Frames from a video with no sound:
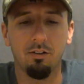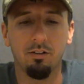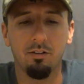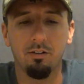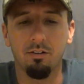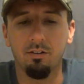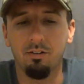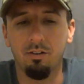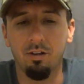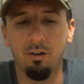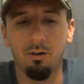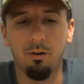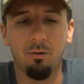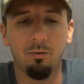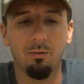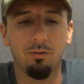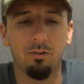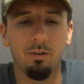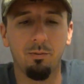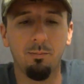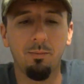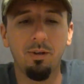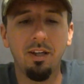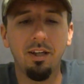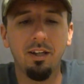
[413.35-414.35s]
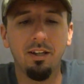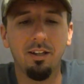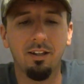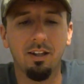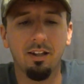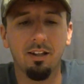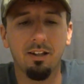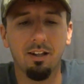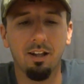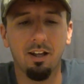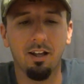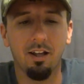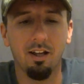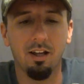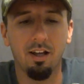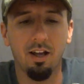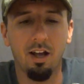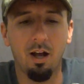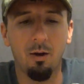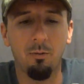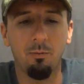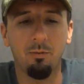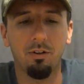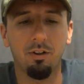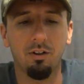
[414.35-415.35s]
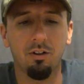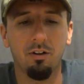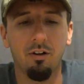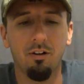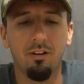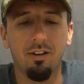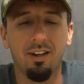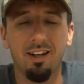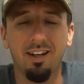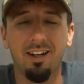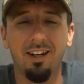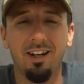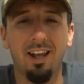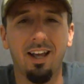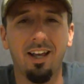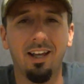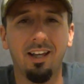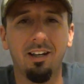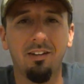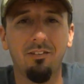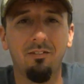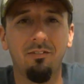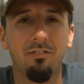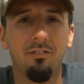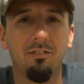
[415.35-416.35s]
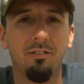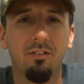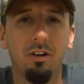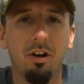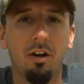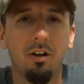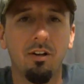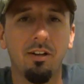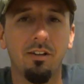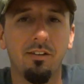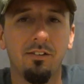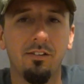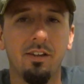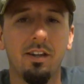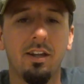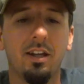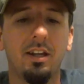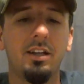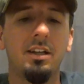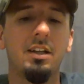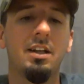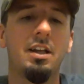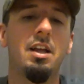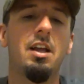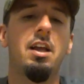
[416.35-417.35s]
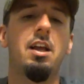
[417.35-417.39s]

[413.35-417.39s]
So to me, that I wouldn't call that a negative on this thing,